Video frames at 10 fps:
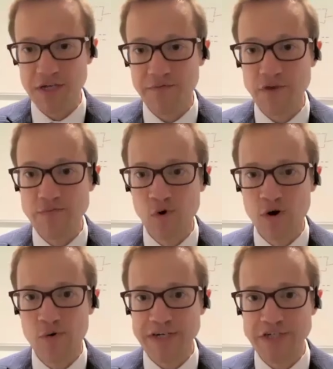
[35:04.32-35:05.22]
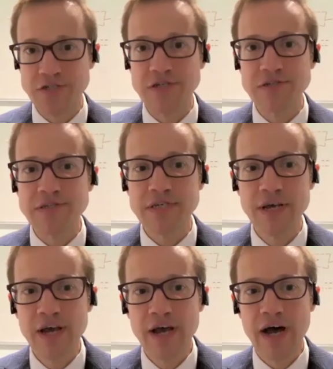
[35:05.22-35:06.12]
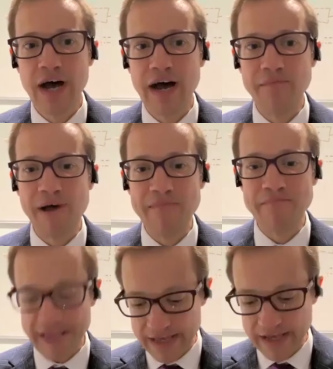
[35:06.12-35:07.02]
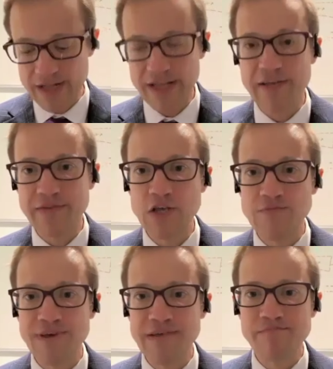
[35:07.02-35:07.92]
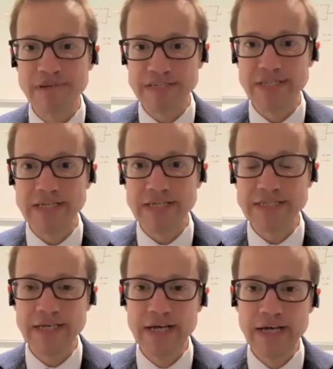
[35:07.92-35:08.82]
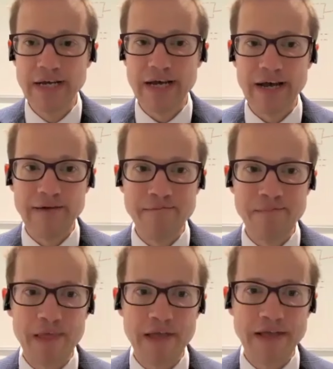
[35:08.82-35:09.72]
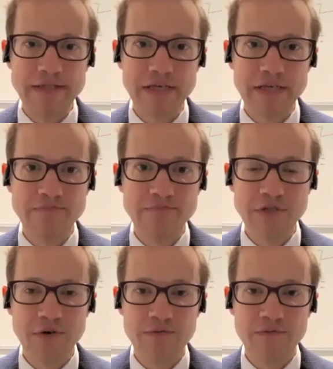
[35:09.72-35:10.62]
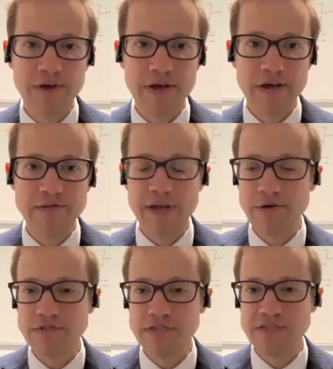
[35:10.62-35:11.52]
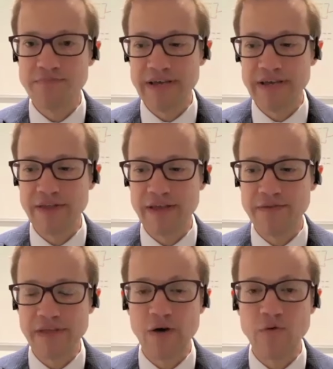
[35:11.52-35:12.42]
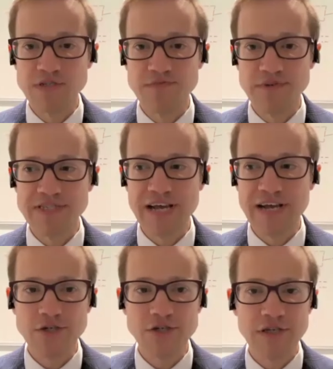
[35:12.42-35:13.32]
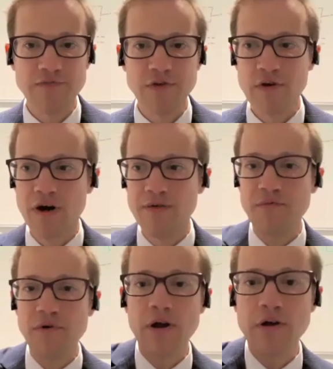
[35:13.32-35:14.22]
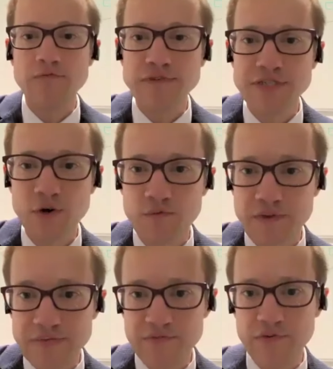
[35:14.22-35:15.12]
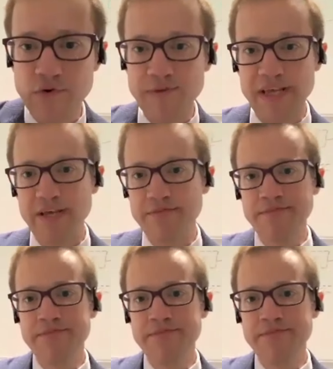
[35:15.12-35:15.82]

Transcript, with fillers: a few more questions um, and make it clear that you mean business um, in terms of uh, notice being the, the ultimate sanction if you can't uh, resolve it informally.